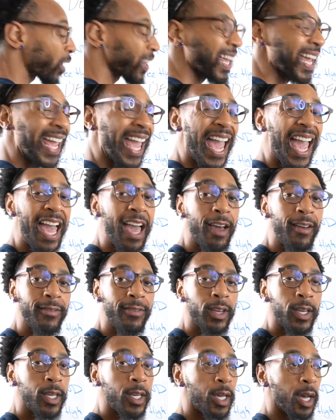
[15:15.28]
they
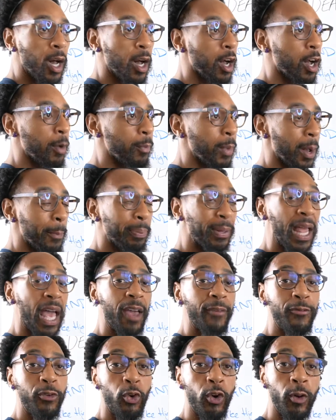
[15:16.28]
have a
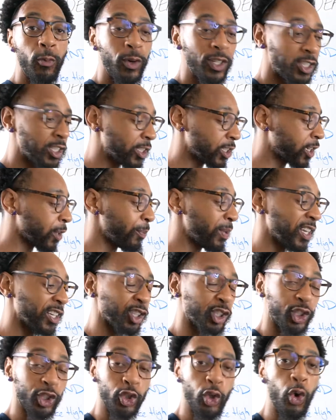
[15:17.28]
platform, which could be a
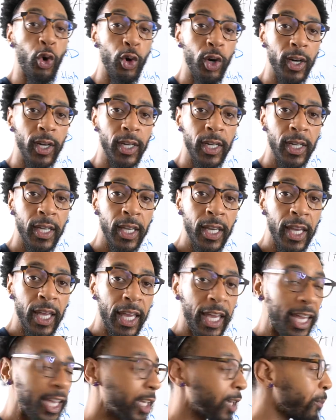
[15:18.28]
store,
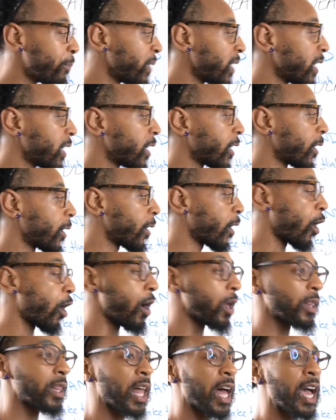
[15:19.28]
it could be an
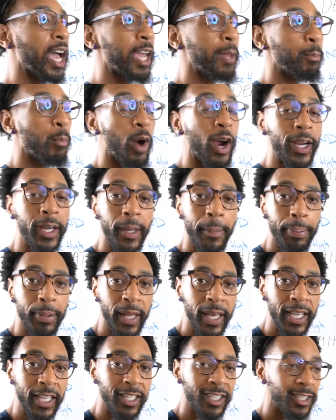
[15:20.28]
online
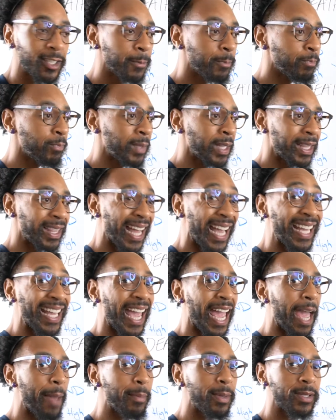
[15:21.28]
marketplace like
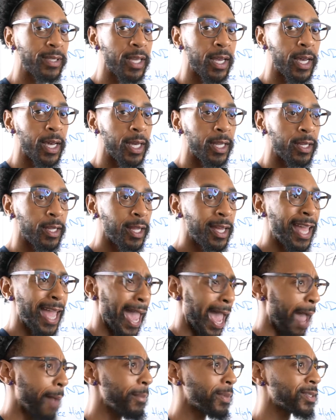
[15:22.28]
Amazon.
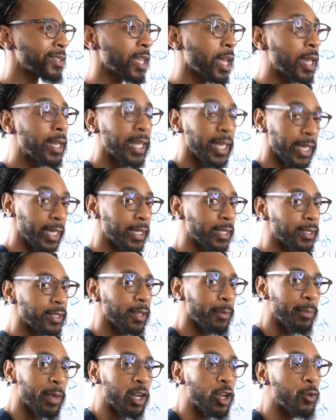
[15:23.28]
Amazon is the
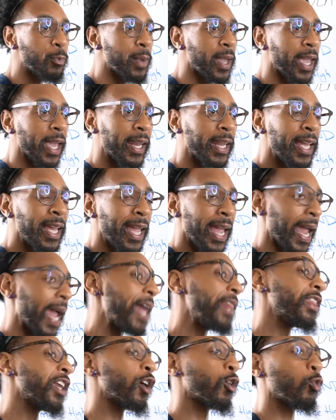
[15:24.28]
middleman,
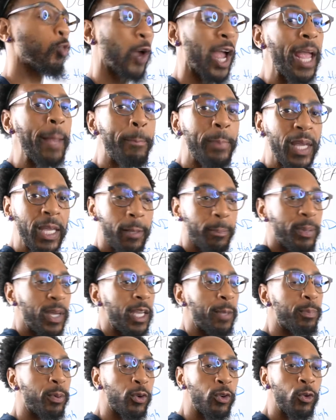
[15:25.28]
and they're raping
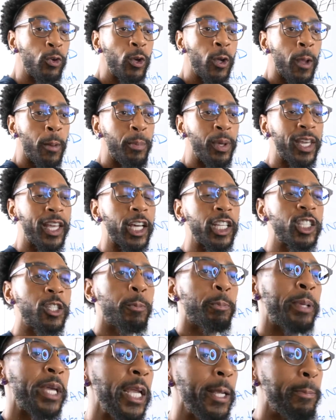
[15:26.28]
people because
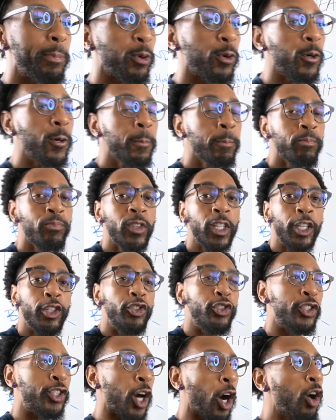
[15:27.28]
people
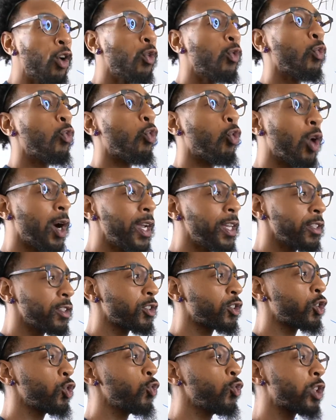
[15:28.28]
don't want
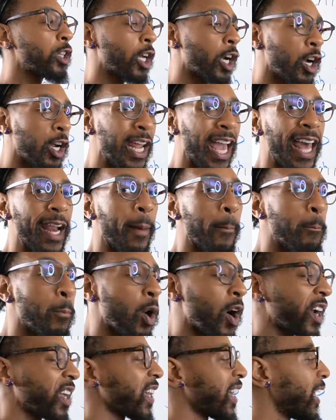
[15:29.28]
to learn how to
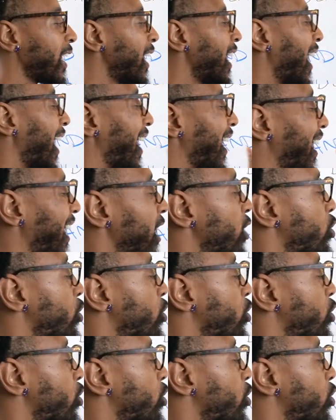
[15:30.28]
market and get